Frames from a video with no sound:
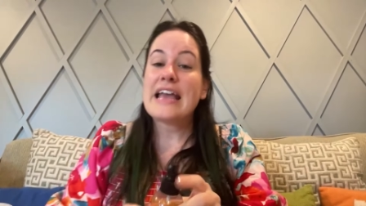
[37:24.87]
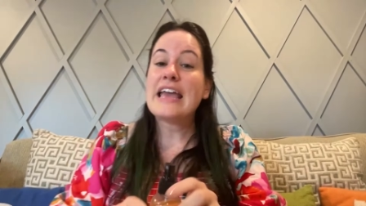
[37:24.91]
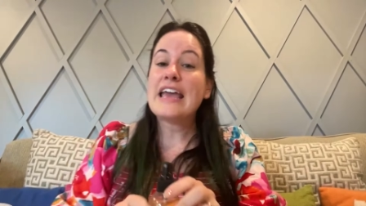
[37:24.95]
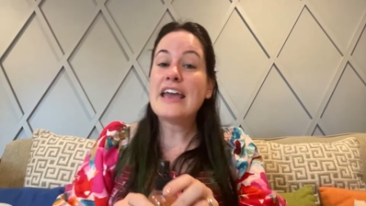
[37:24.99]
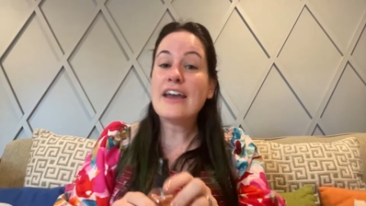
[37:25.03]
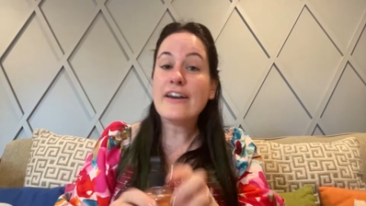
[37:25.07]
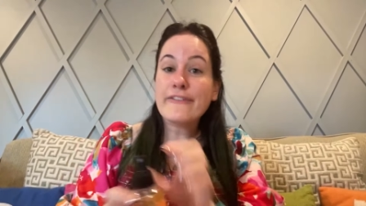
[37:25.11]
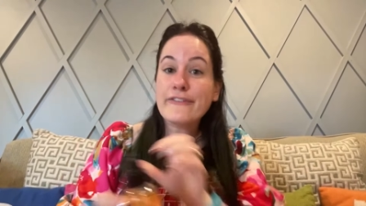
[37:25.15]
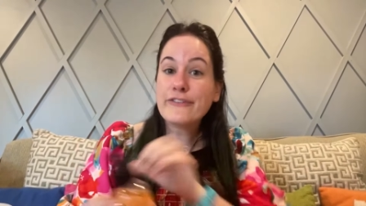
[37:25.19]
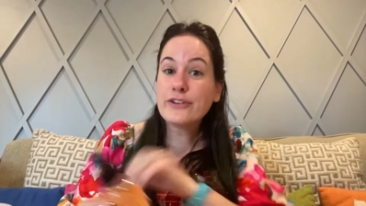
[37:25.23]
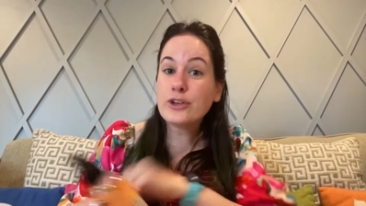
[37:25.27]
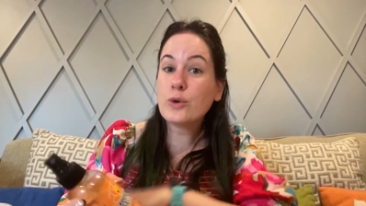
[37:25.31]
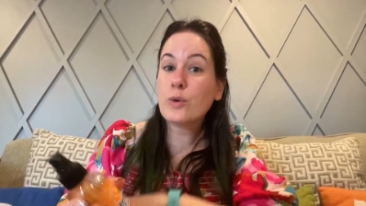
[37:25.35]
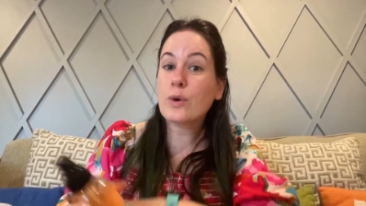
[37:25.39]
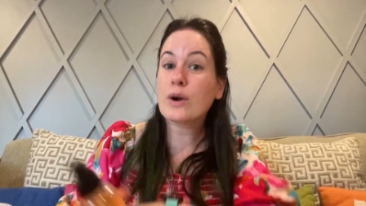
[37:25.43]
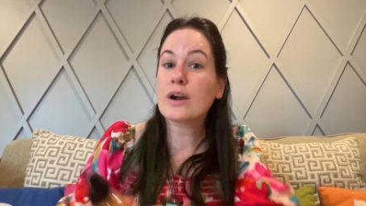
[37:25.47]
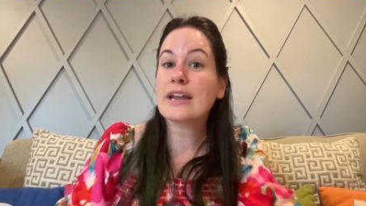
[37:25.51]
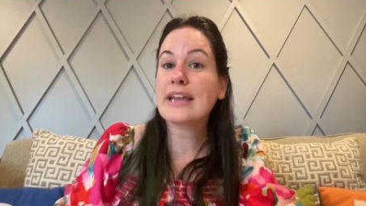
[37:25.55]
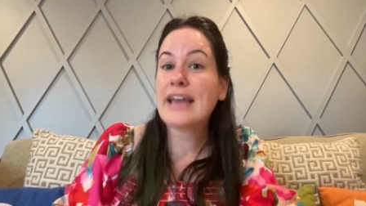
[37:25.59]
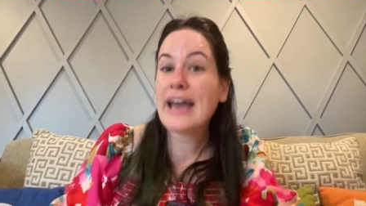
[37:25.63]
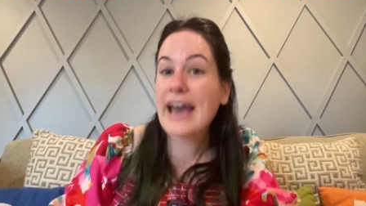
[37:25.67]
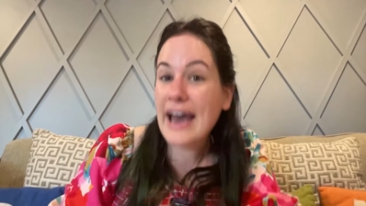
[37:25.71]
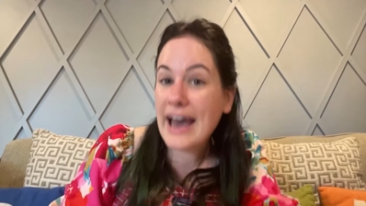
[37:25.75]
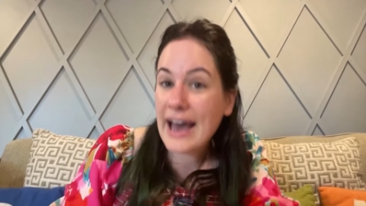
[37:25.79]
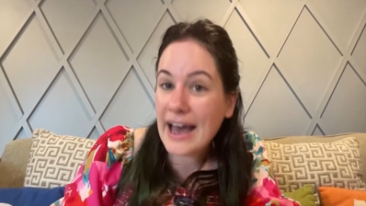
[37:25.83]
if your
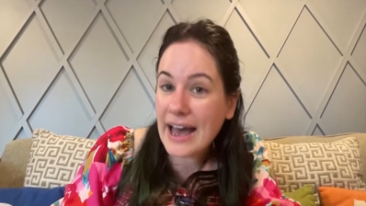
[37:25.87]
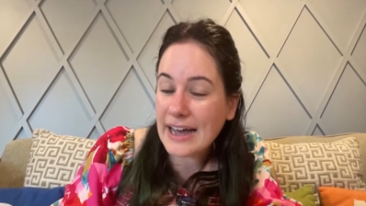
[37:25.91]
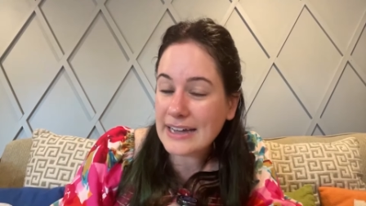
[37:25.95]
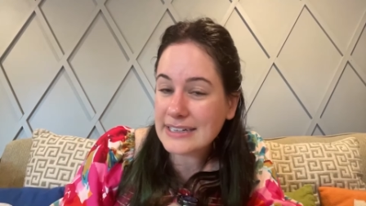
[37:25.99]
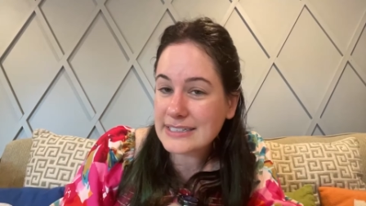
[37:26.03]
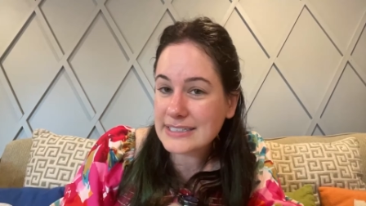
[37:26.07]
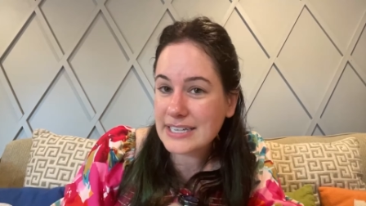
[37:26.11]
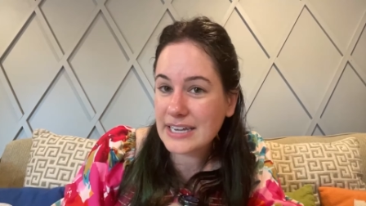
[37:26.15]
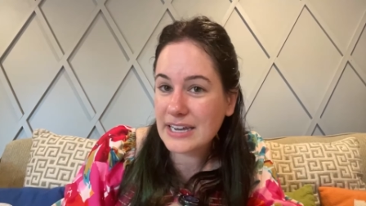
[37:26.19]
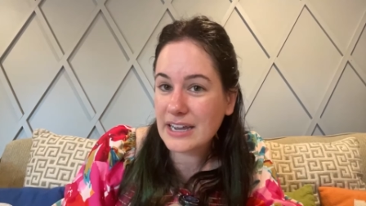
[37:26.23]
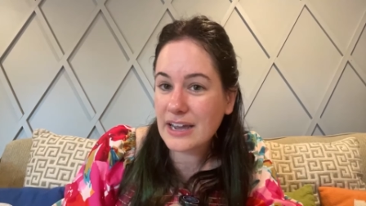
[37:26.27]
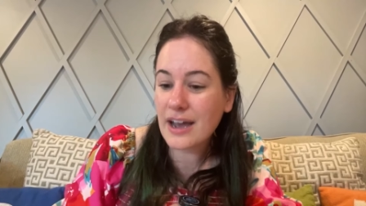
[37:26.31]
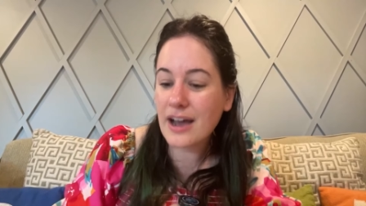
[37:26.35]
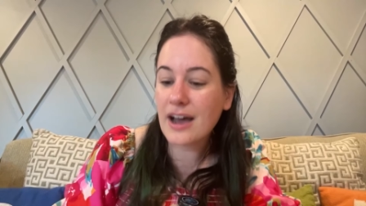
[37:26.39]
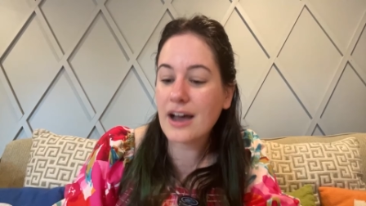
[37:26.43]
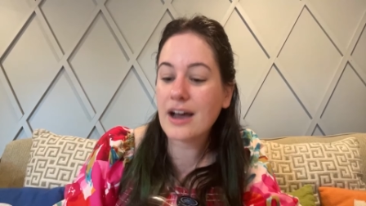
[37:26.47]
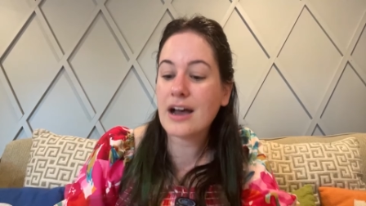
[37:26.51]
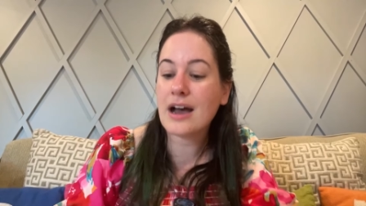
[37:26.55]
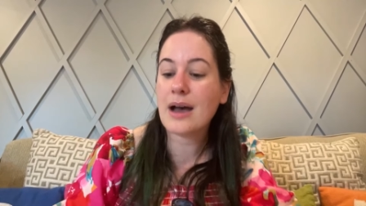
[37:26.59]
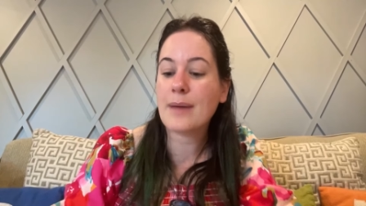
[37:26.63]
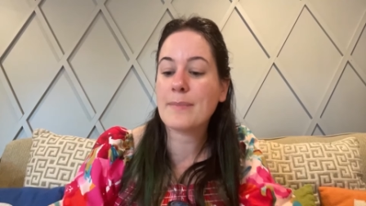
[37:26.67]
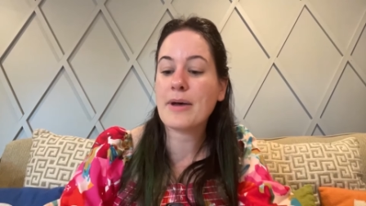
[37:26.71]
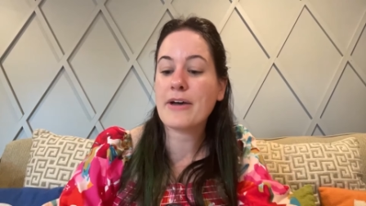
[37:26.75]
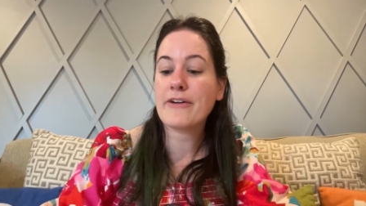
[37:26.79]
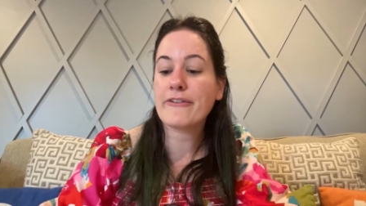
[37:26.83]
cat
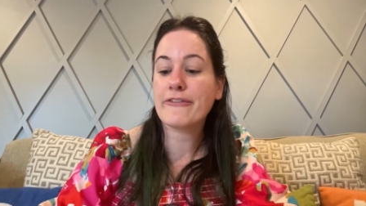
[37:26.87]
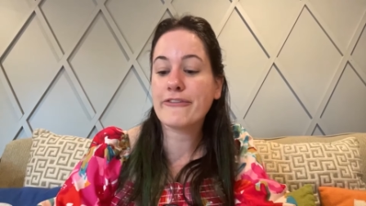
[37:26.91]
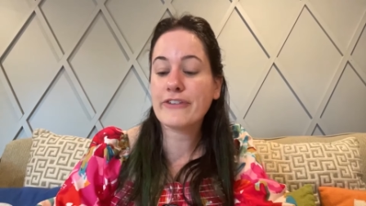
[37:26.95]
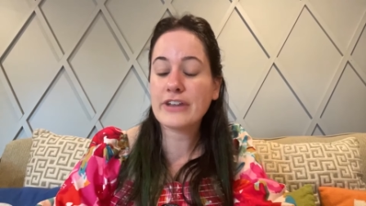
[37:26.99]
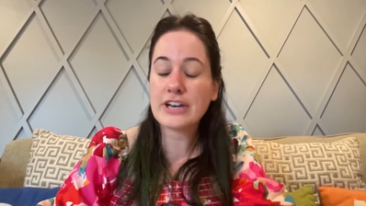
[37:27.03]
um,